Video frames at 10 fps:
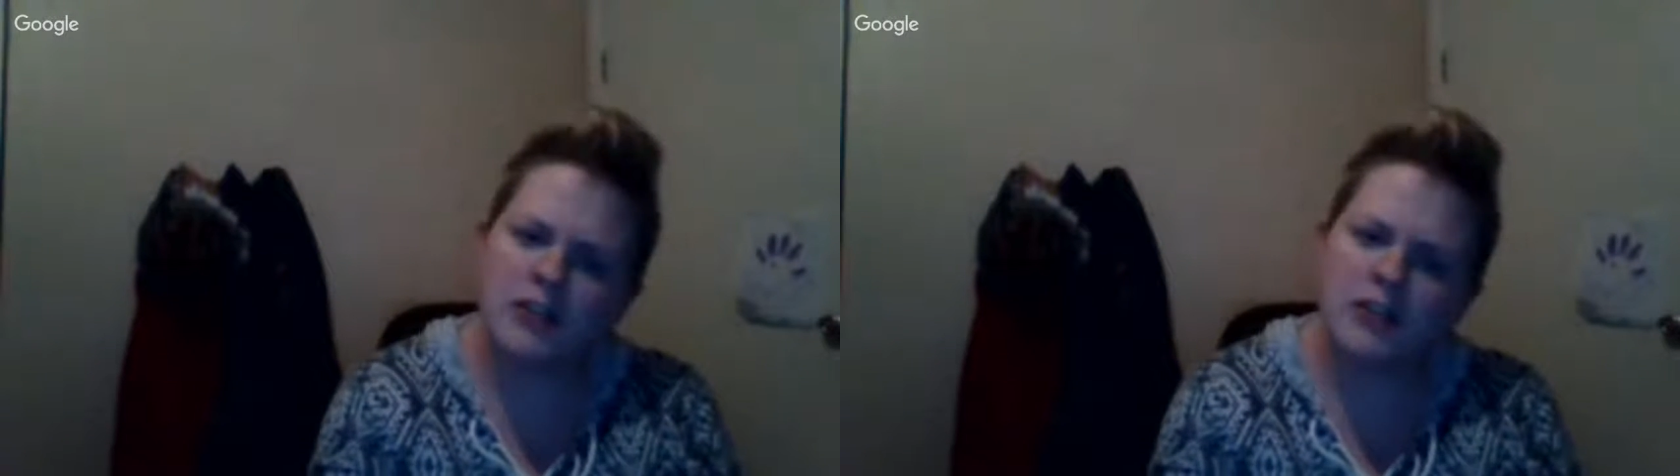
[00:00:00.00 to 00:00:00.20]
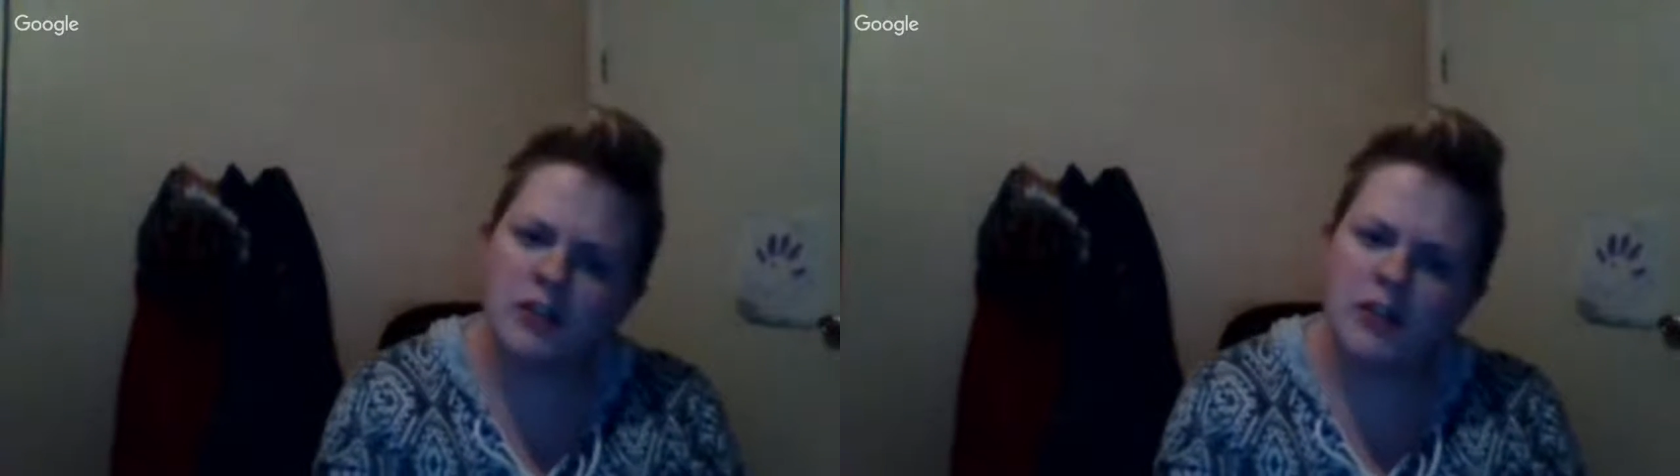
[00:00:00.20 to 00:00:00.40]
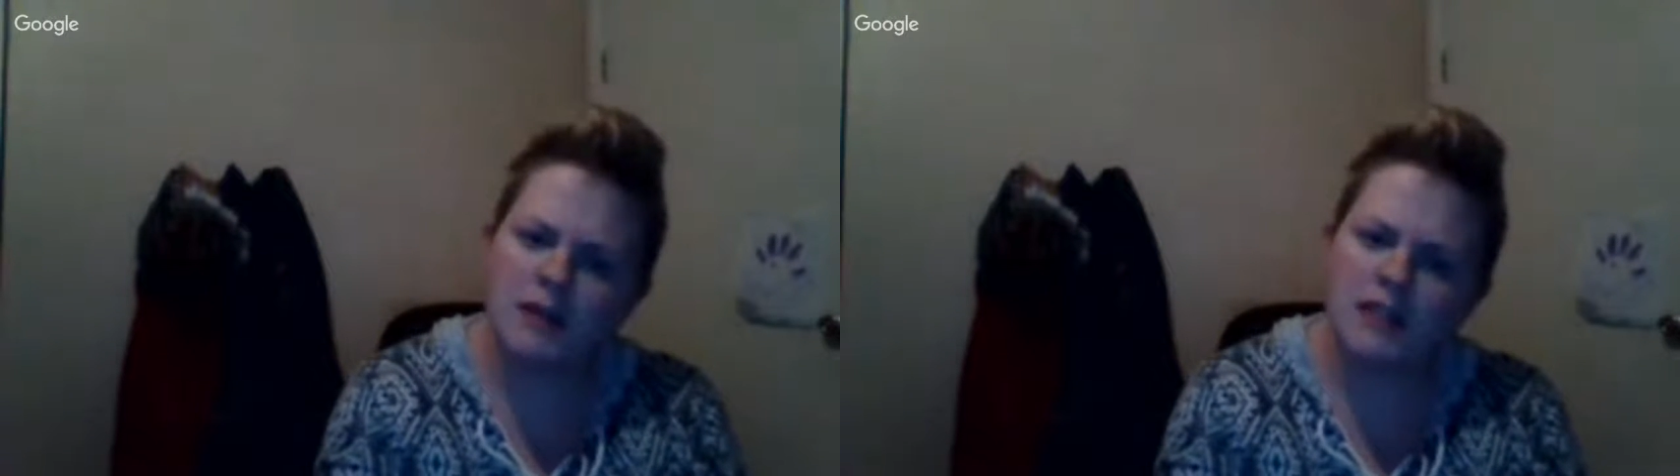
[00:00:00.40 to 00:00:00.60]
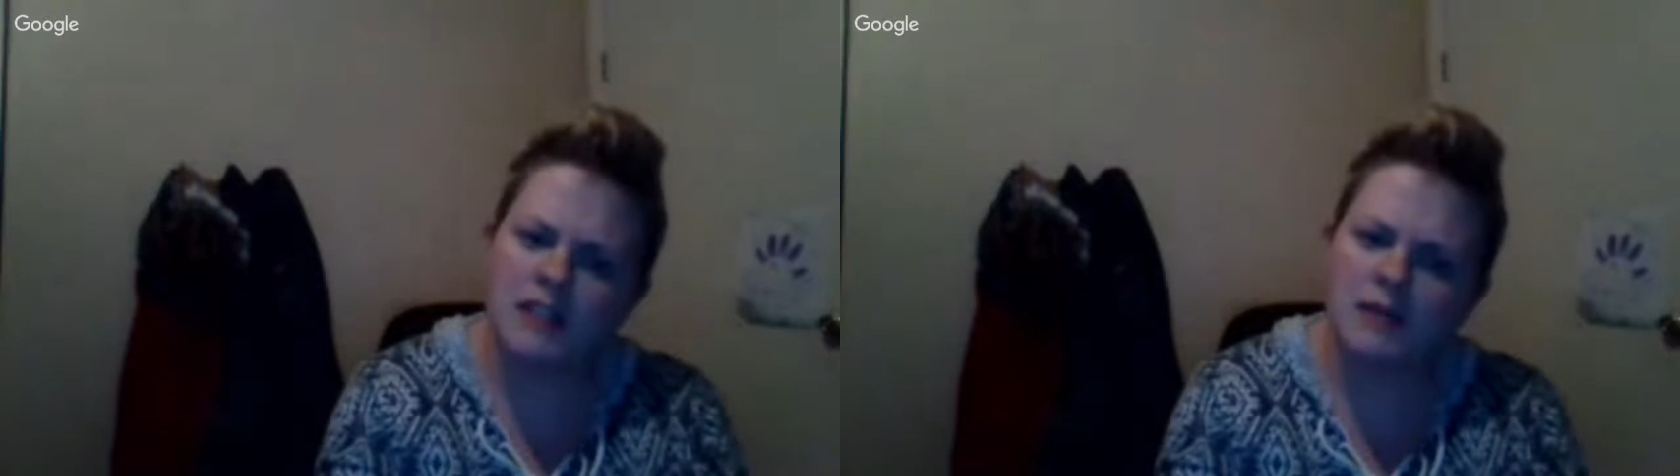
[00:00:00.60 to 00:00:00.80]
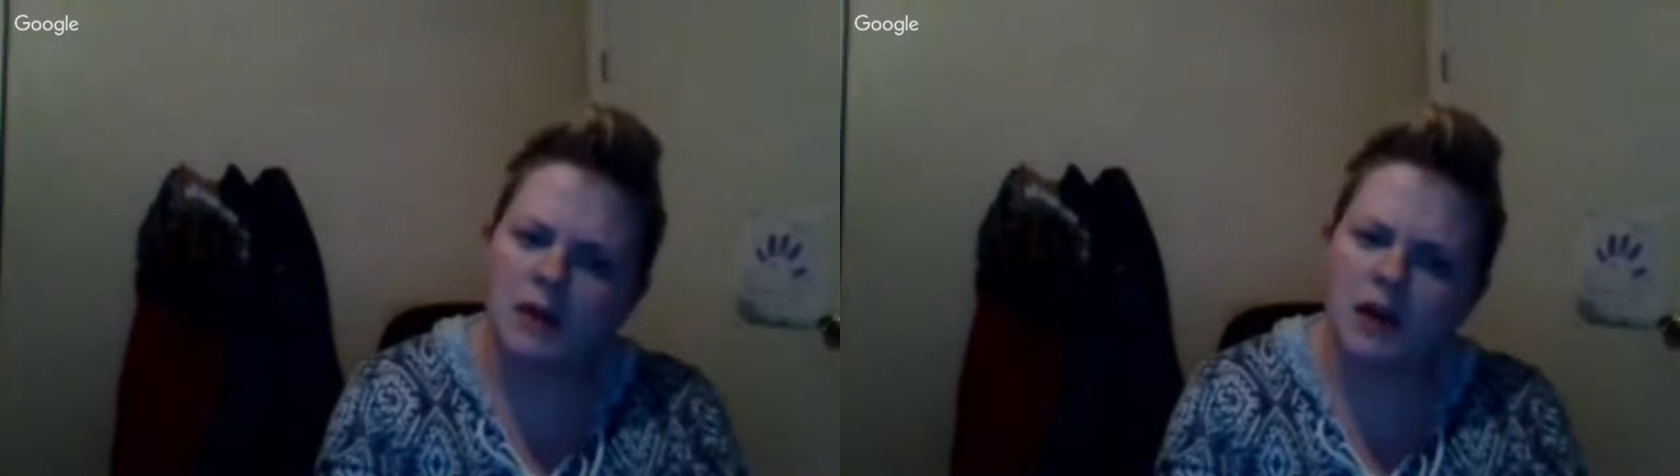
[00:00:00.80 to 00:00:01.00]
tomorrow at
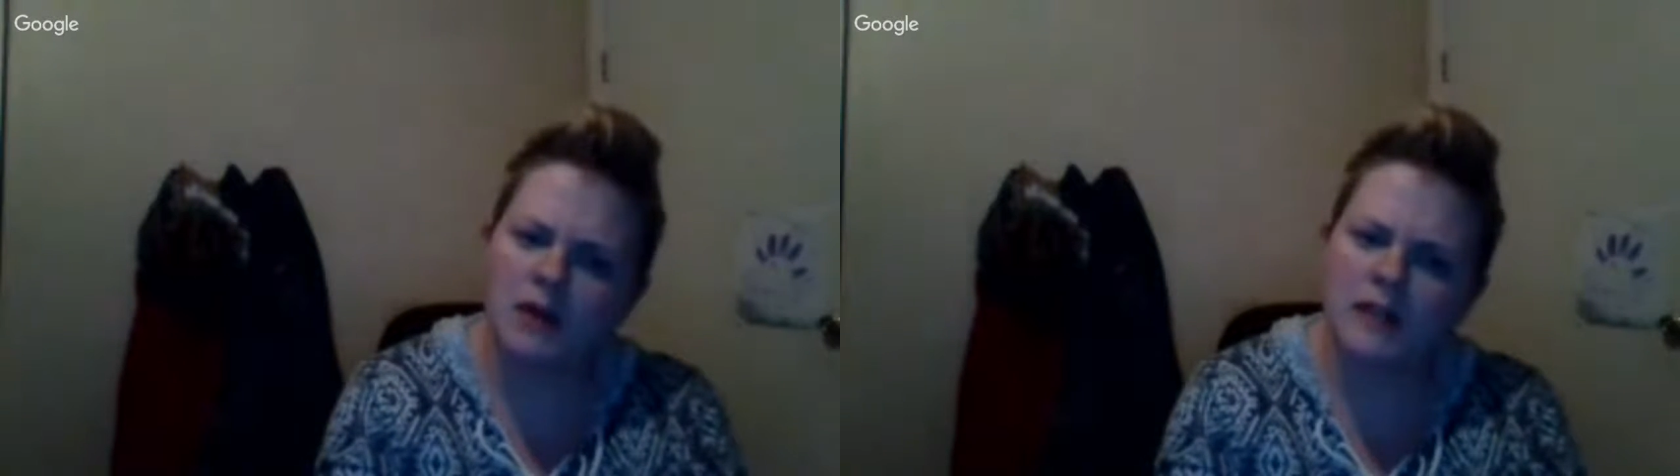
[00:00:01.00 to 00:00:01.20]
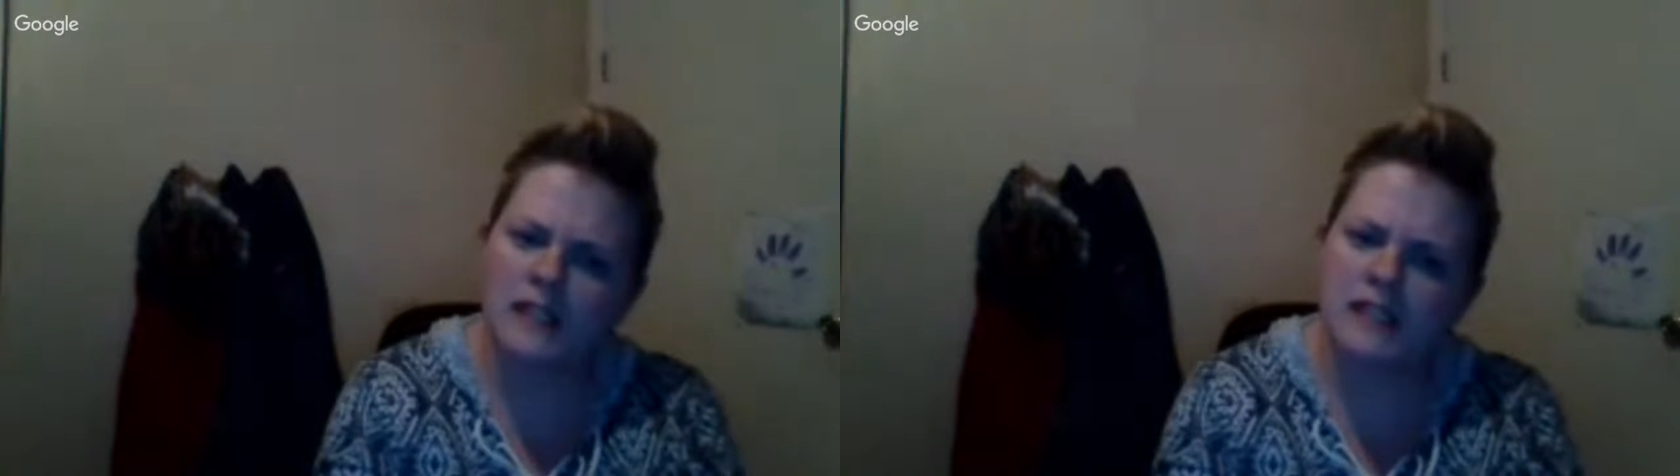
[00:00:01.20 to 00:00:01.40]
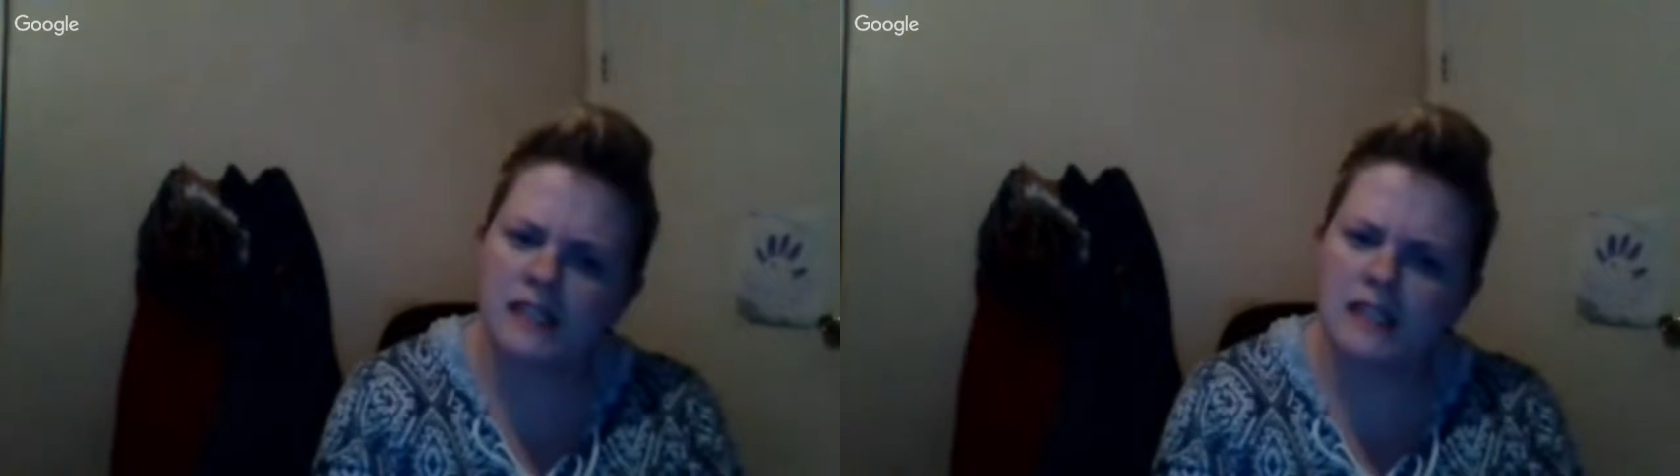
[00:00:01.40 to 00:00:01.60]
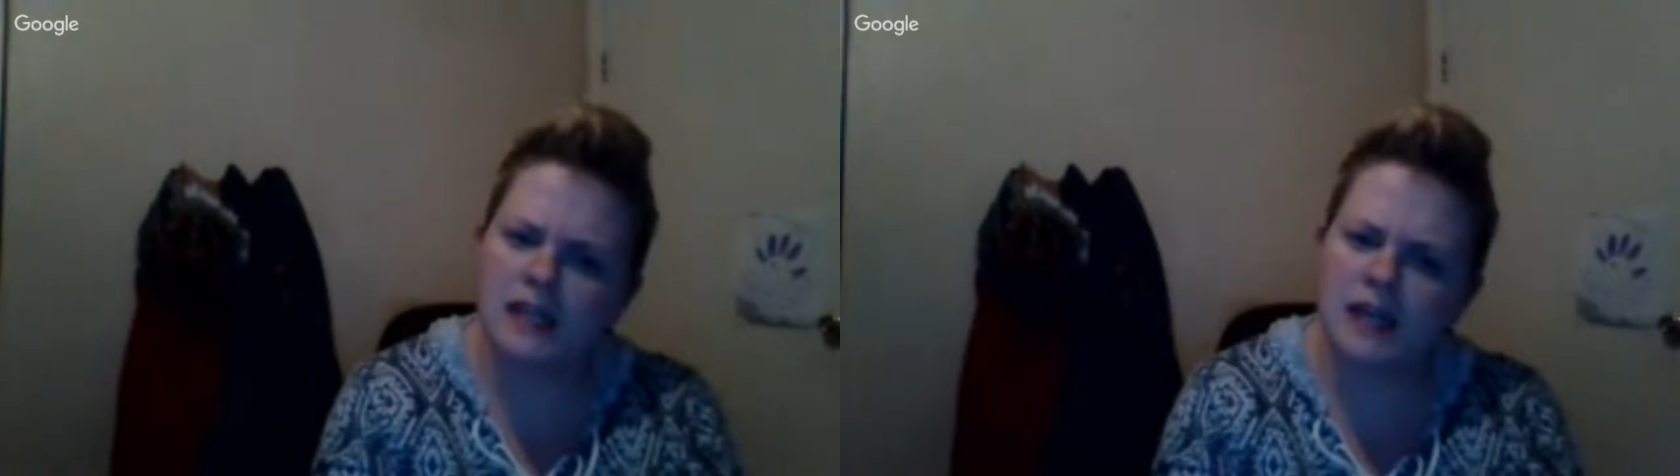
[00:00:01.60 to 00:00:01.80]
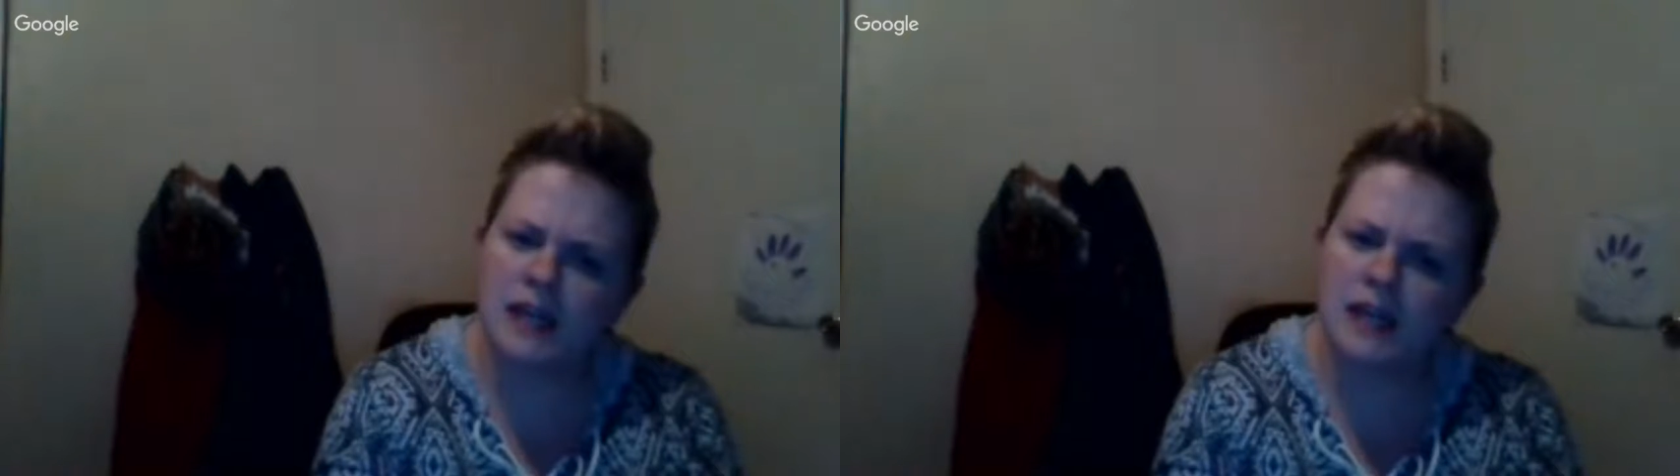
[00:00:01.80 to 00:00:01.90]
6 a.m.?